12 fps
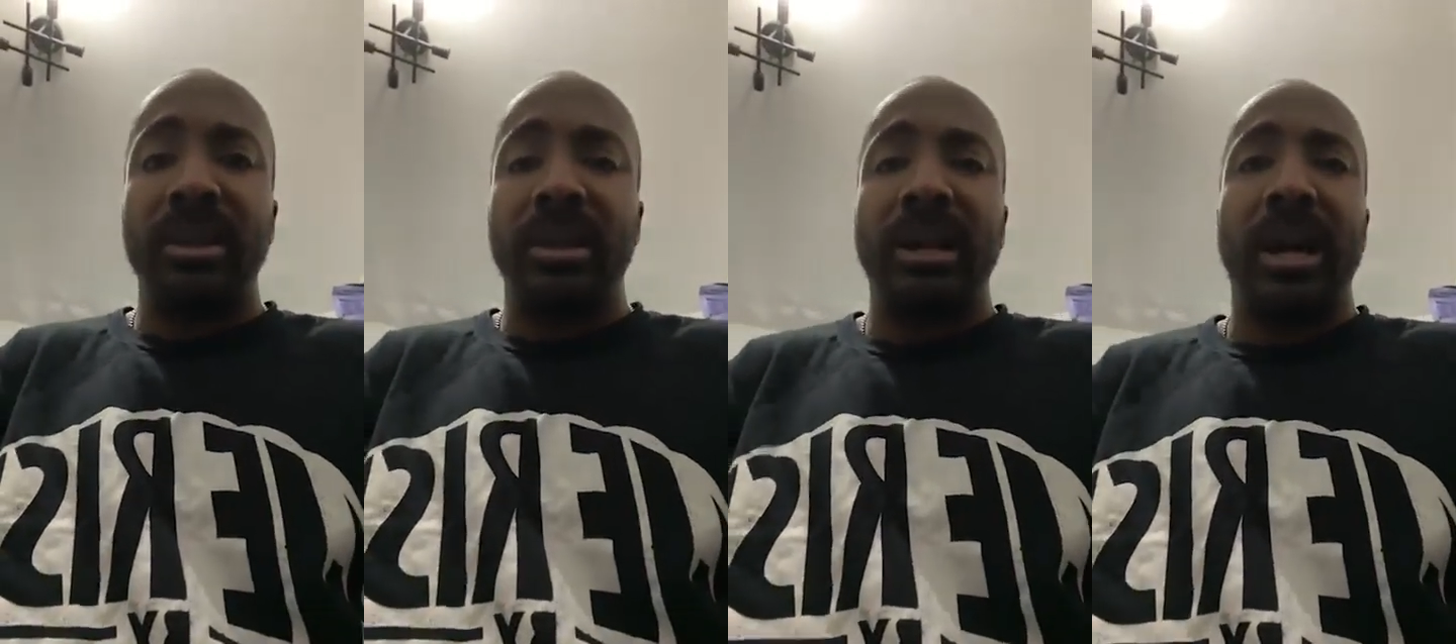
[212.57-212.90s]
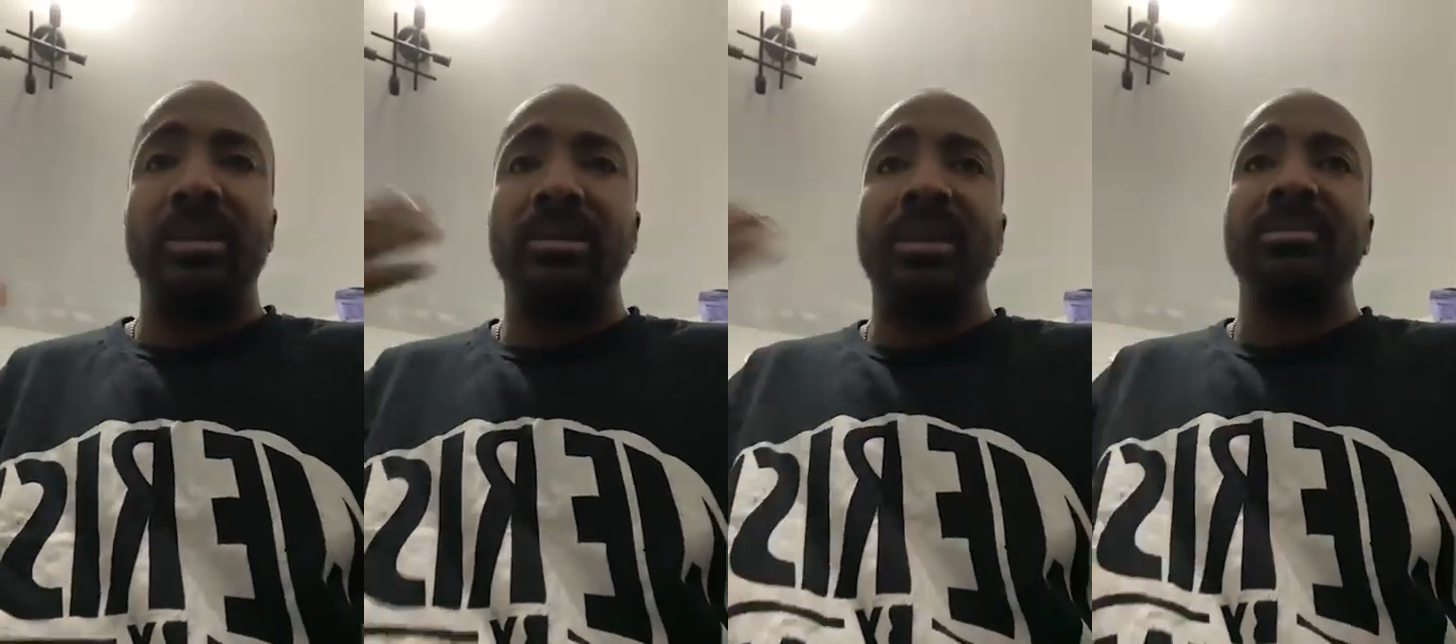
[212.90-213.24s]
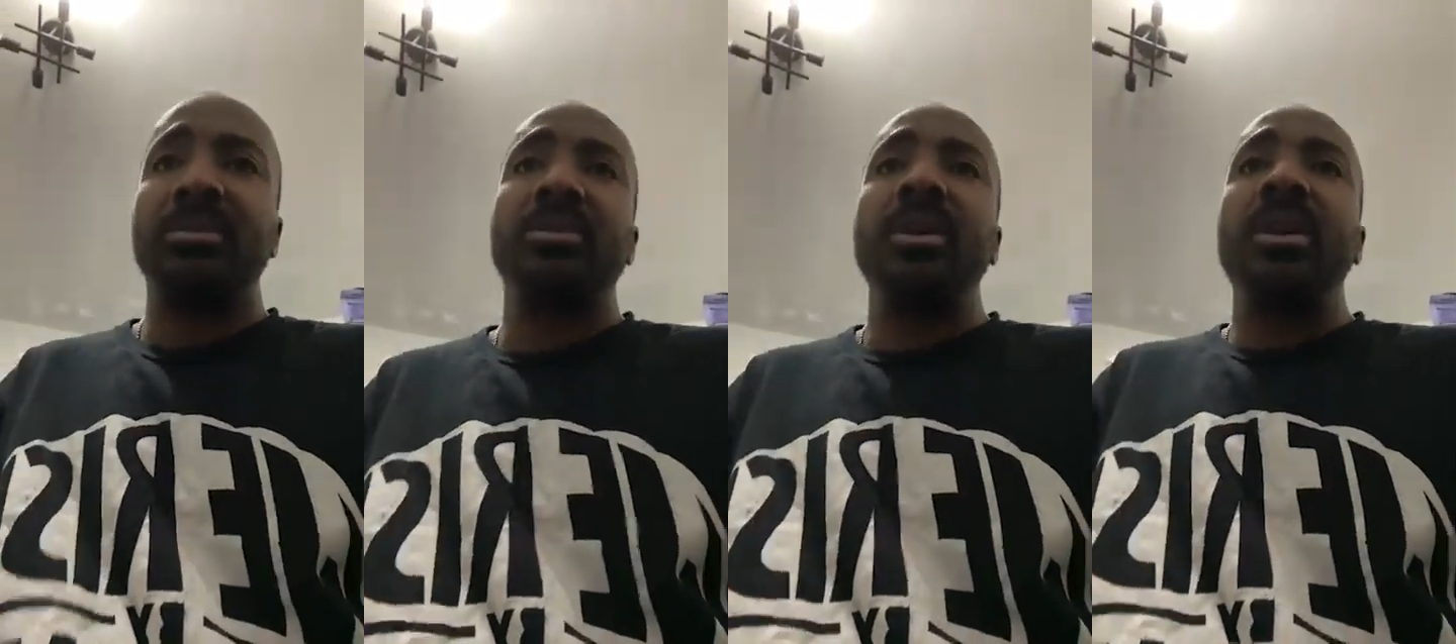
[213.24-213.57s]
Like, I don't have
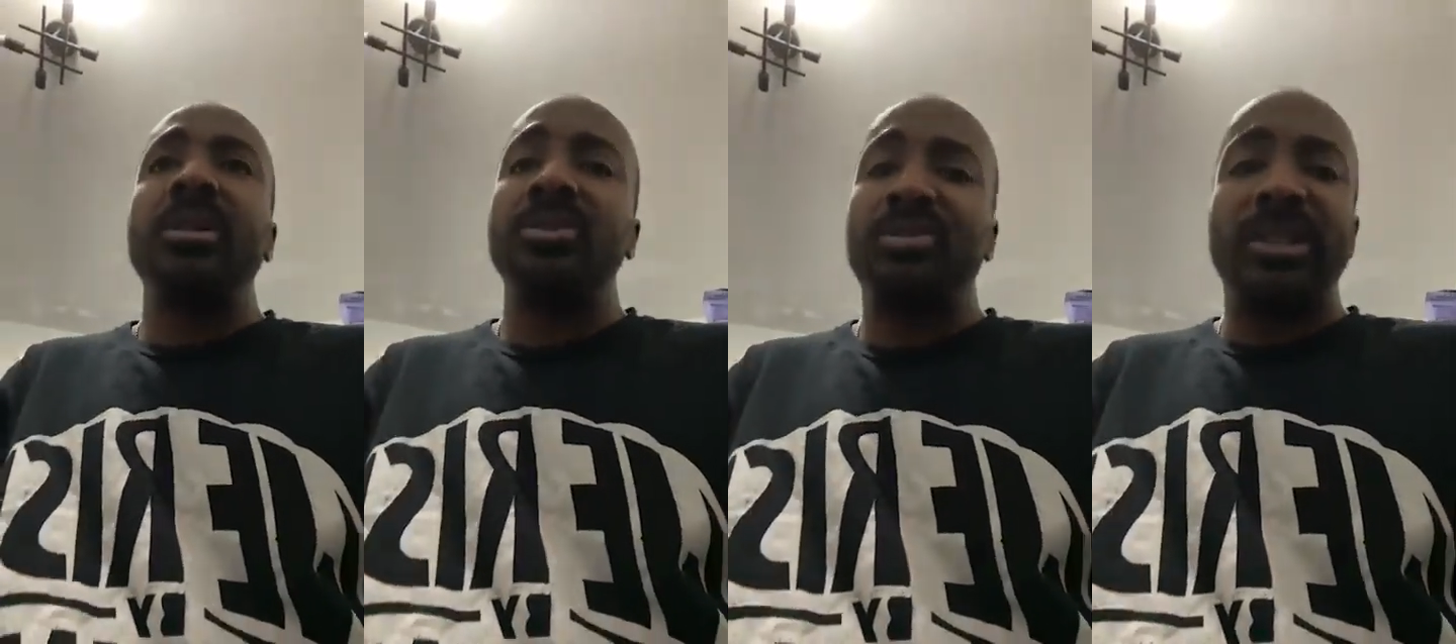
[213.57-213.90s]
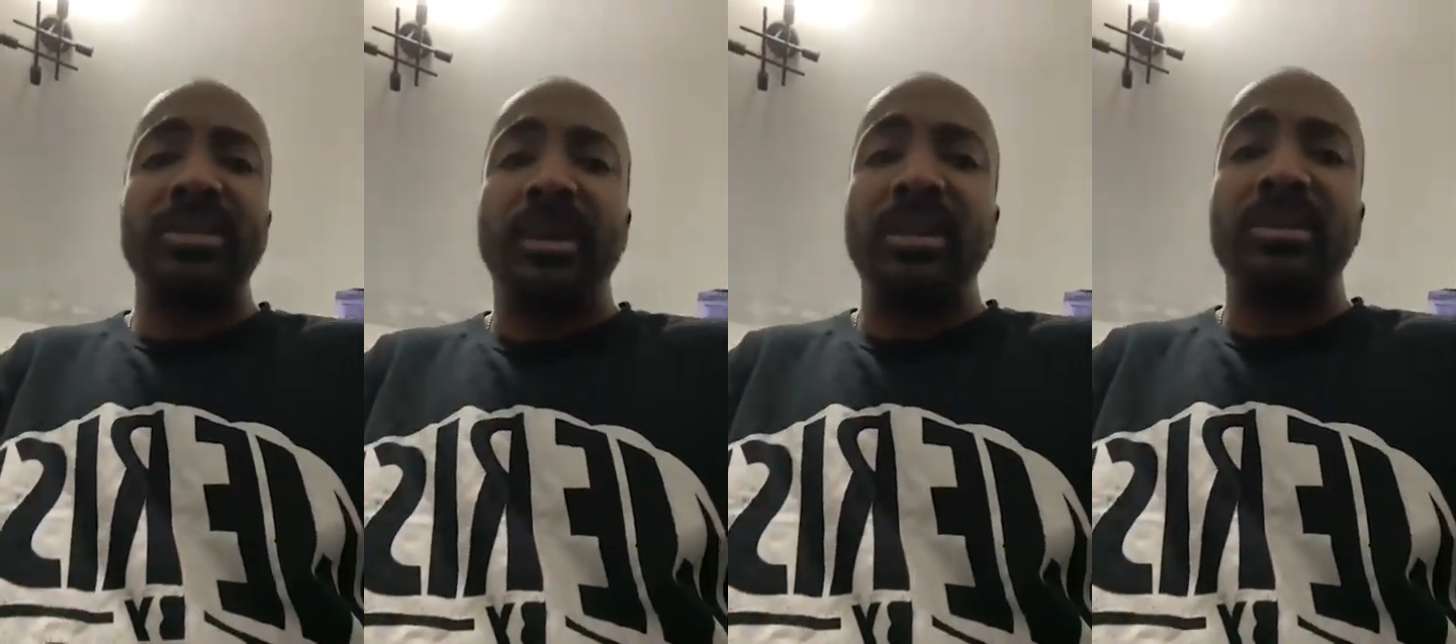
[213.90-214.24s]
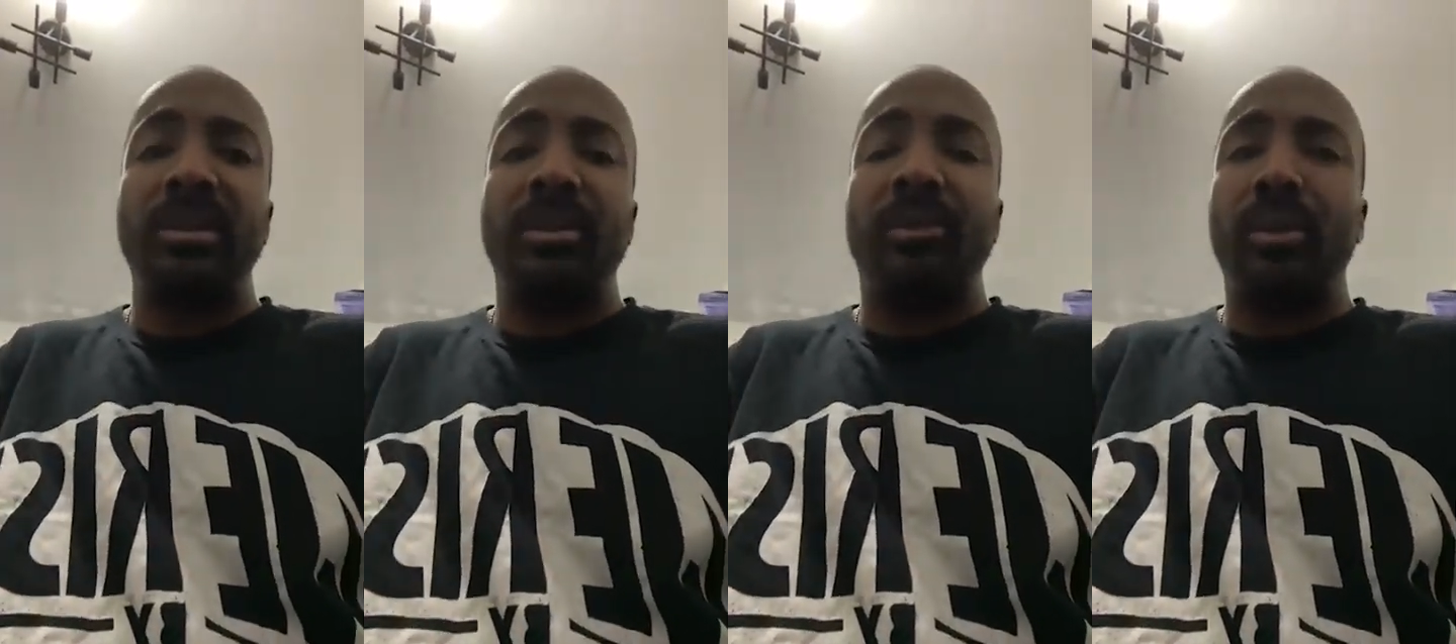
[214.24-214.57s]
to stress
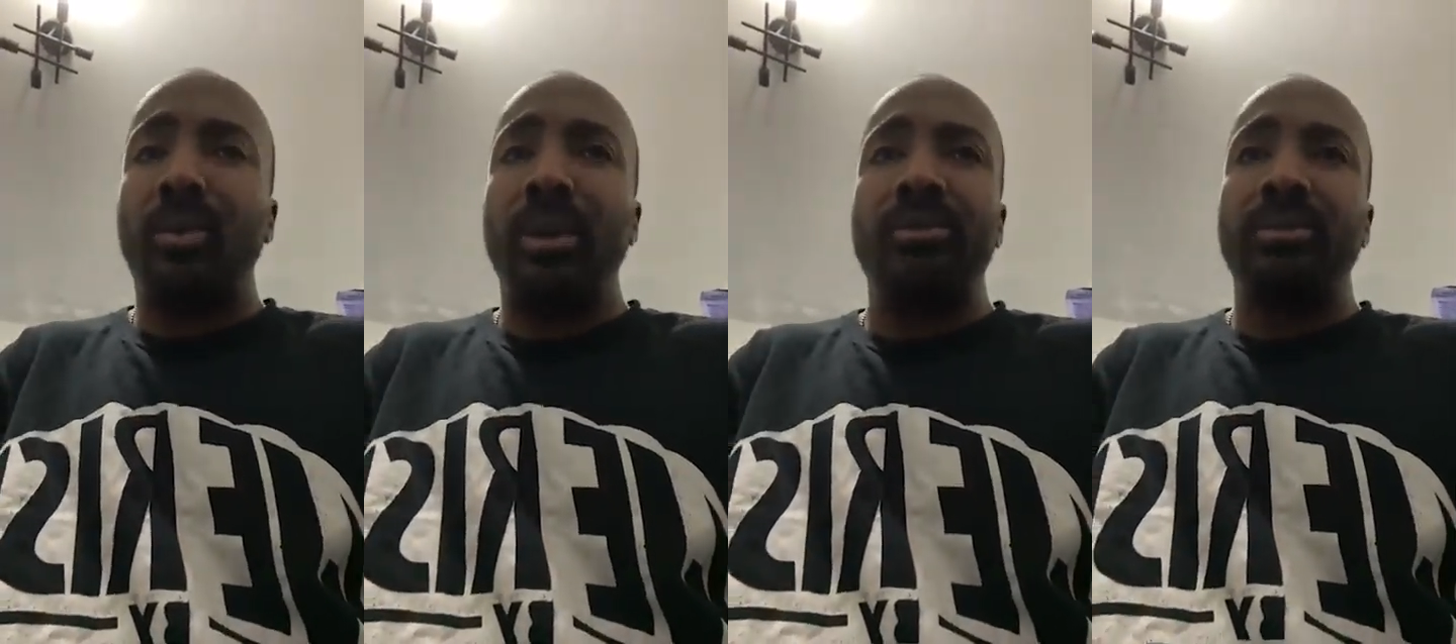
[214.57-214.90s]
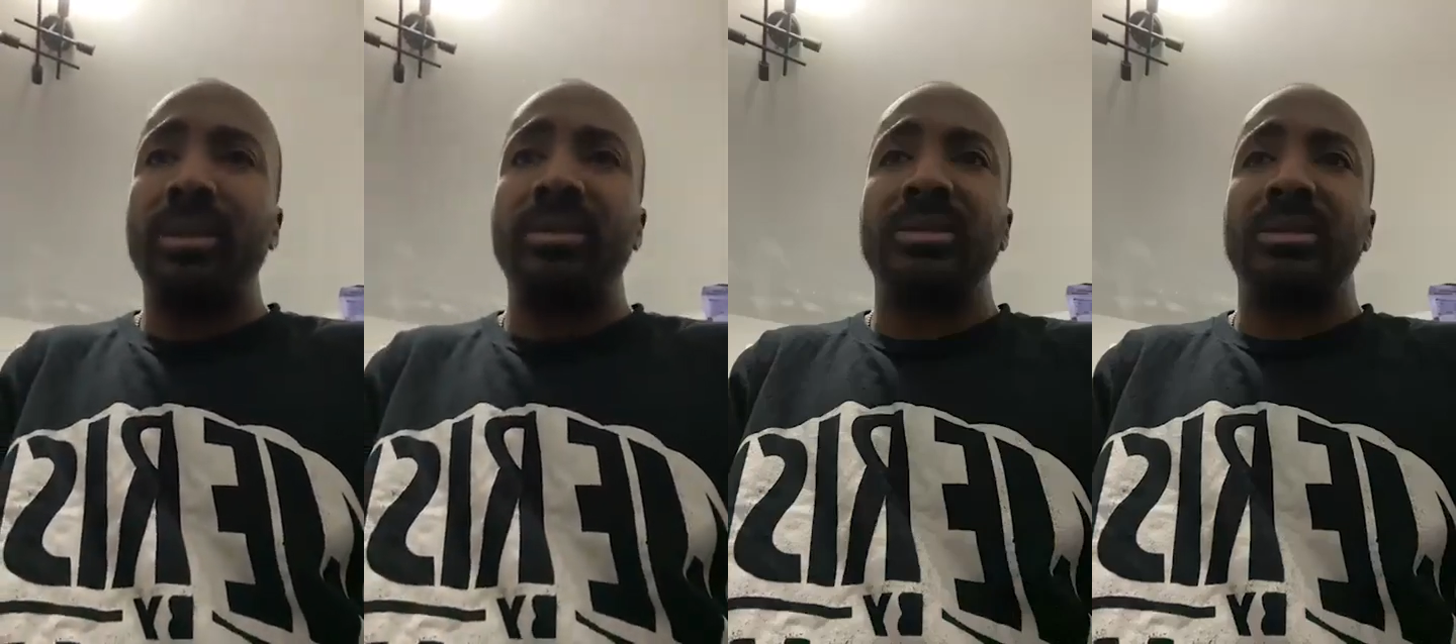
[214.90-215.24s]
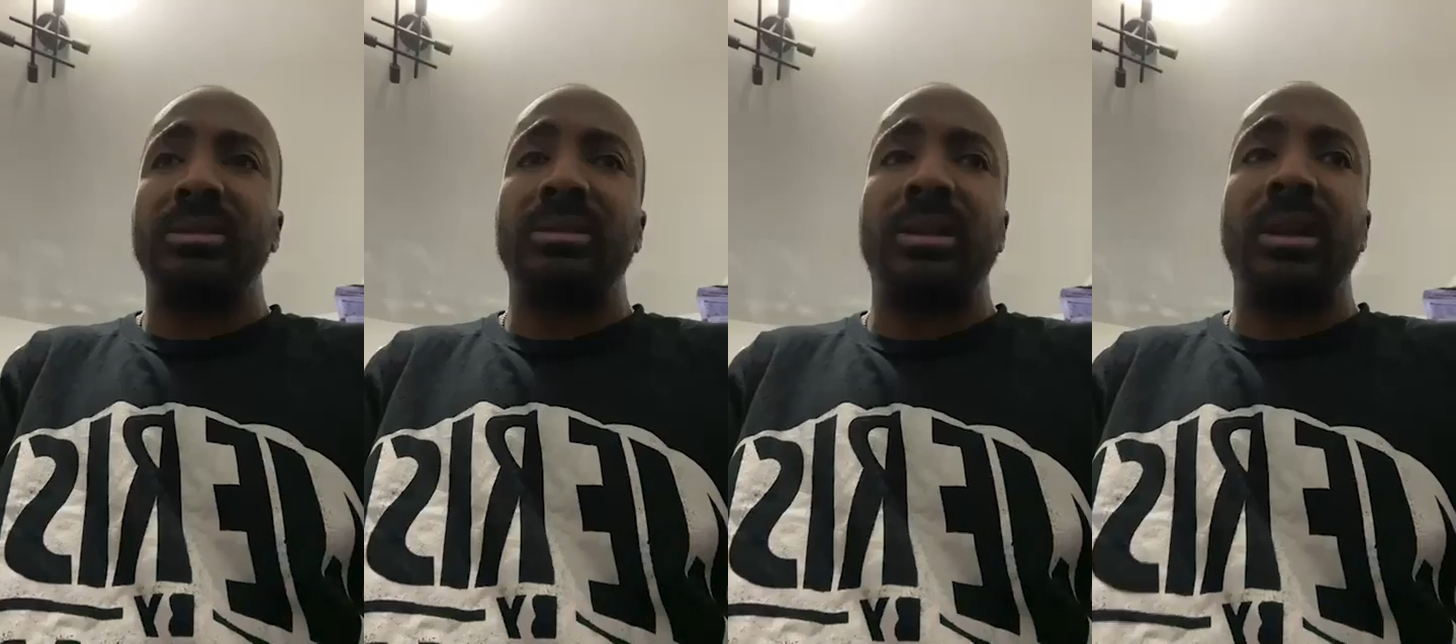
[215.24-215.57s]
myself. For what reason?